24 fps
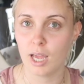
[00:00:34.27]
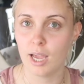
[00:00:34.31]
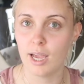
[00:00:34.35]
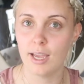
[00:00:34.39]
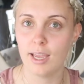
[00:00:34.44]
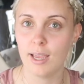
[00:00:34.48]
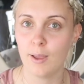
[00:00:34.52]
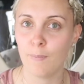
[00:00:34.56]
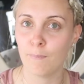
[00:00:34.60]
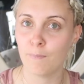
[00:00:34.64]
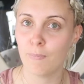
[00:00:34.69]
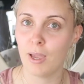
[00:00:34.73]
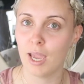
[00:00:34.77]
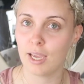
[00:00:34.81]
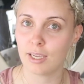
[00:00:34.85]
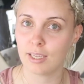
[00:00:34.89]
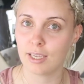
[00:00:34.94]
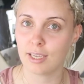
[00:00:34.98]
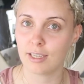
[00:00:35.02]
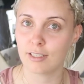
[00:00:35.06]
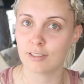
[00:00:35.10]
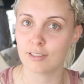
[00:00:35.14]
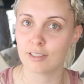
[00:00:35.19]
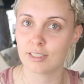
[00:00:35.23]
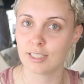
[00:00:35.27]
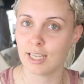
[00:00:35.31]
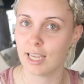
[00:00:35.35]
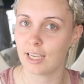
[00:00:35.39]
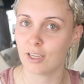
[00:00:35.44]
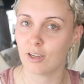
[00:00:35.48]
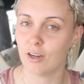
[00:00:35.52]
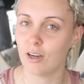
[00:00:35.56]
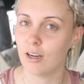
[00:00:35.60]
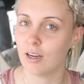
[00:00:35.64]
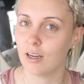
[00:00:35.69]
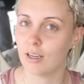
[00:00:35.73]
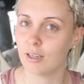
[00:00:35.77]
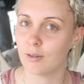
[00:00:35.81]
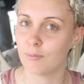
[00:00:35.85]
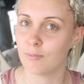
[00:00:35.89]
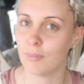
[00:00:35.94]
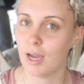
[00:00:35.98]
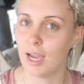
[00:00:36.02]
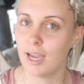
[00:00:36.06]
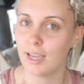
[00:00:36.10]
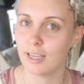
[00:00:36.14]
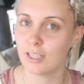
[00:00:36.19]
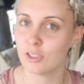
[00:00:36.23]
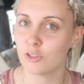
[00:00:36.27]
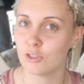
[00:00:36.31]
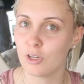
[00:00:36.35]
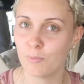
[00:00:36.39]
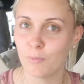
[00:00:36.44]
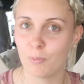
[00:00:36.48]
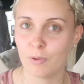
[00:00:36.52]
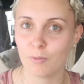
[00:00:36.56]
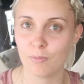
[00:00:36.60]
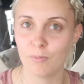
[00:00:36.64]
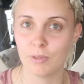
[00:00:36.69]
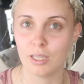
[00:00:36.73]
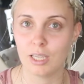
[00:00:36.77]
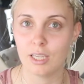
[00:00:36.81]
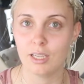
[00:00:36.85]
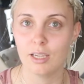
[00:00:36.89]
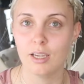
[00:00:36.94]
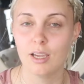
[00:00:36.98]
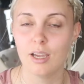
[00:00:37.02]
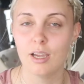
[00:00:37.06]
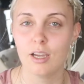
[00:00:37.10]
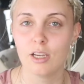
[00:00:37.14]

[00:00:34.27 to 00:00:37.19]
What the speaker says: I am packing to take on my trip with me.